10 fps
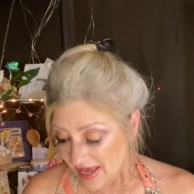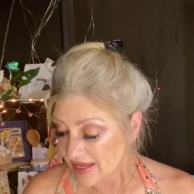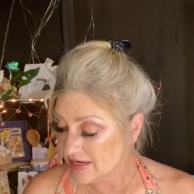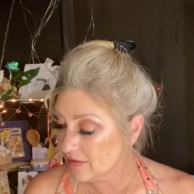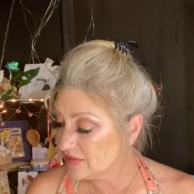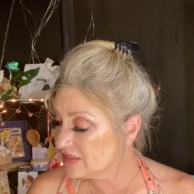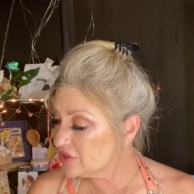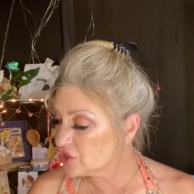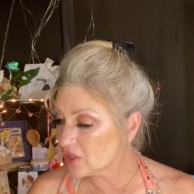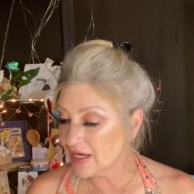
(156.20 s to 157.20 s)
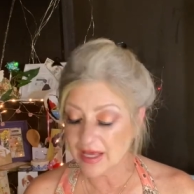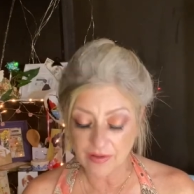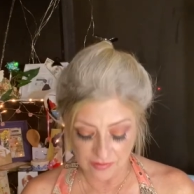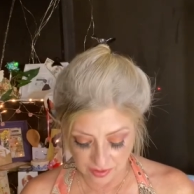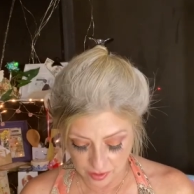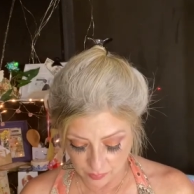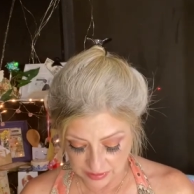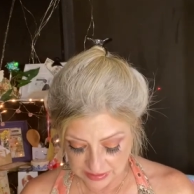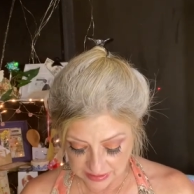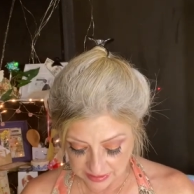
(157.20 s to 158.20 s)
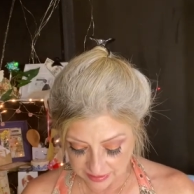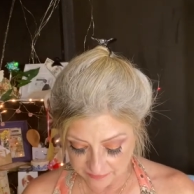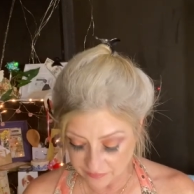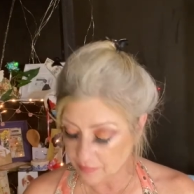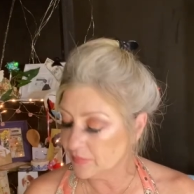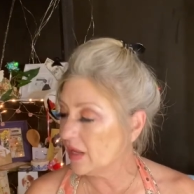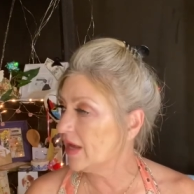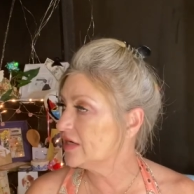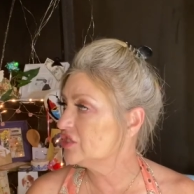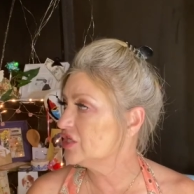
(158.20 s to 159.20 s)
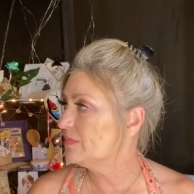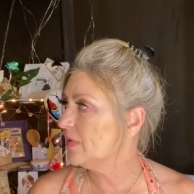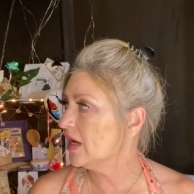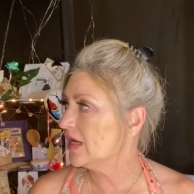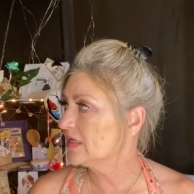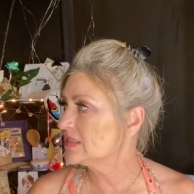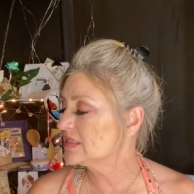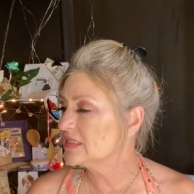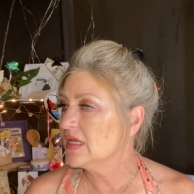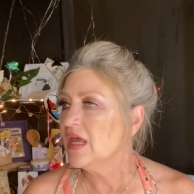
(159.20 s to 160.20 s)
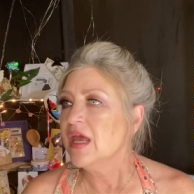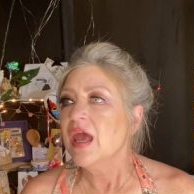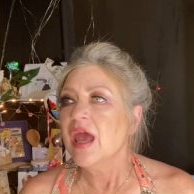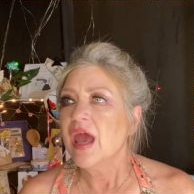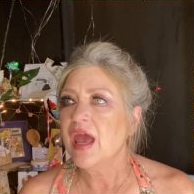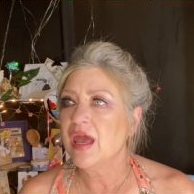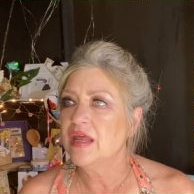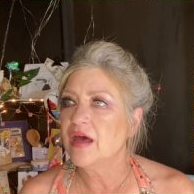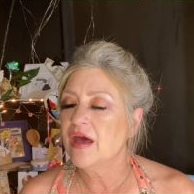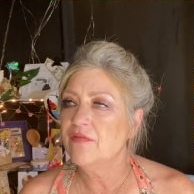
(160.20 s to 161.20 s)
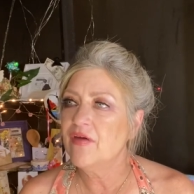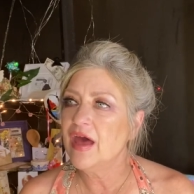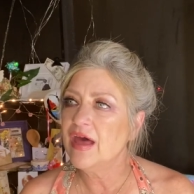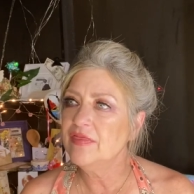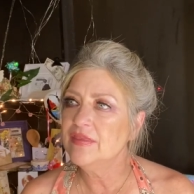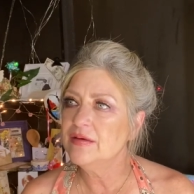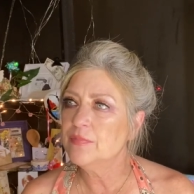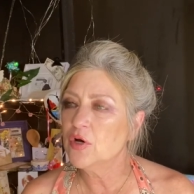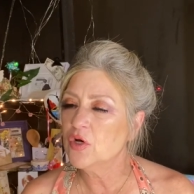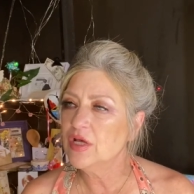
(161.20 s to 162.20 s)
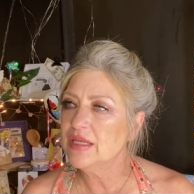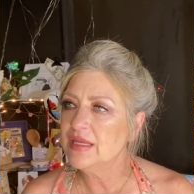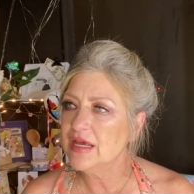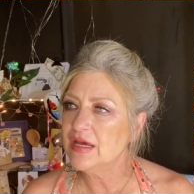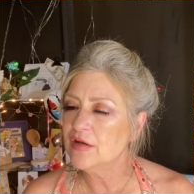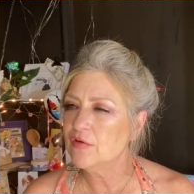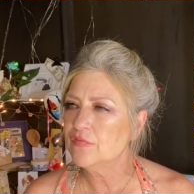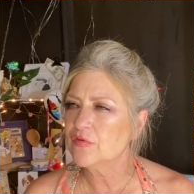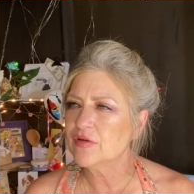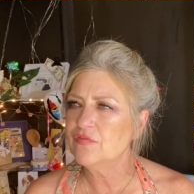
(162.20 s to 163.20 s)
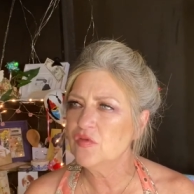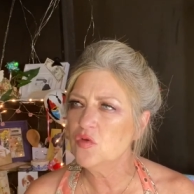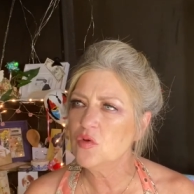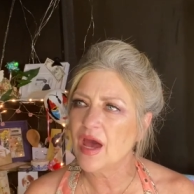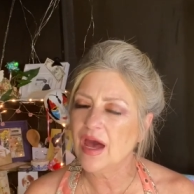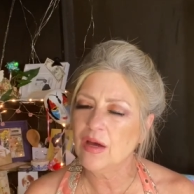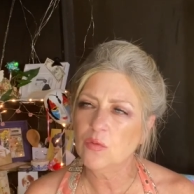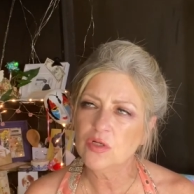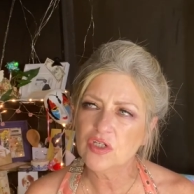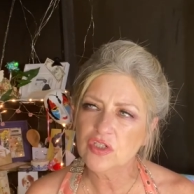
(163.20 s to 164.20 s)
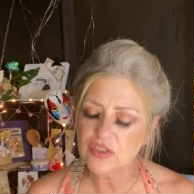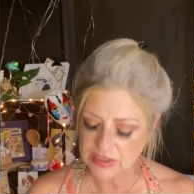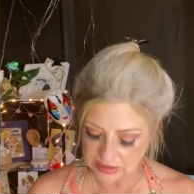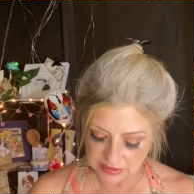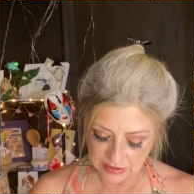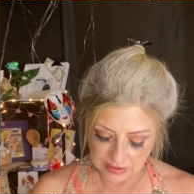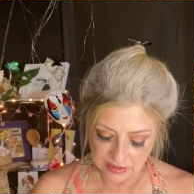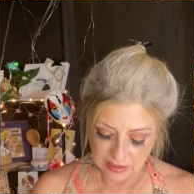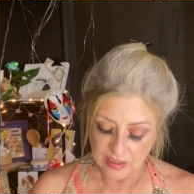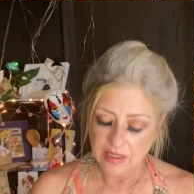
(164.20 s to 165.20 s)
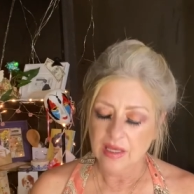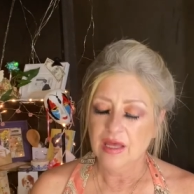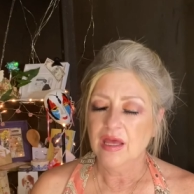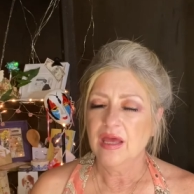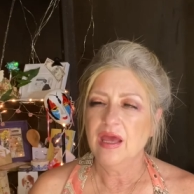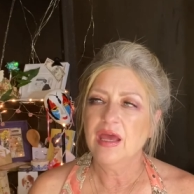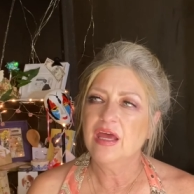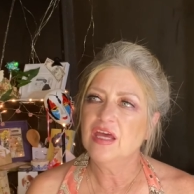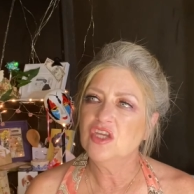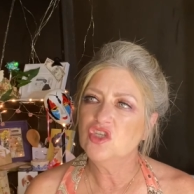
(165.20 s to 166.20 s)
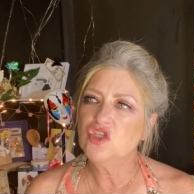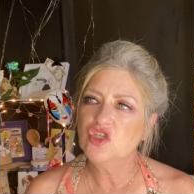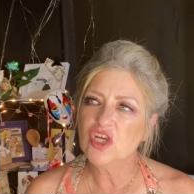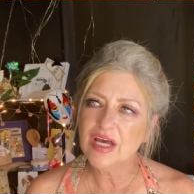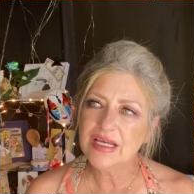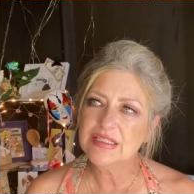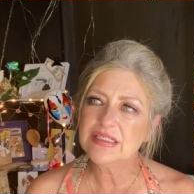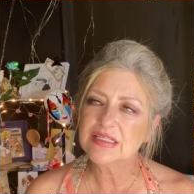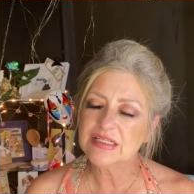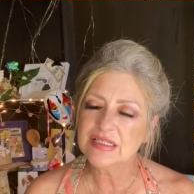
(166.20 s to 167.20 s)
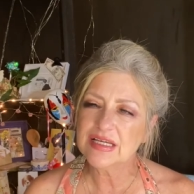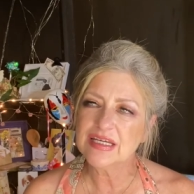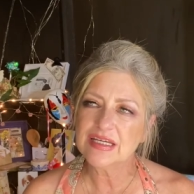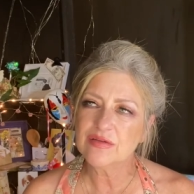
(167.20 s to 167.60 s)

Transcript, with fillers: Now, I did try out the new ones tonight from Lashy Box. And I've had them on now for a few hours. And just like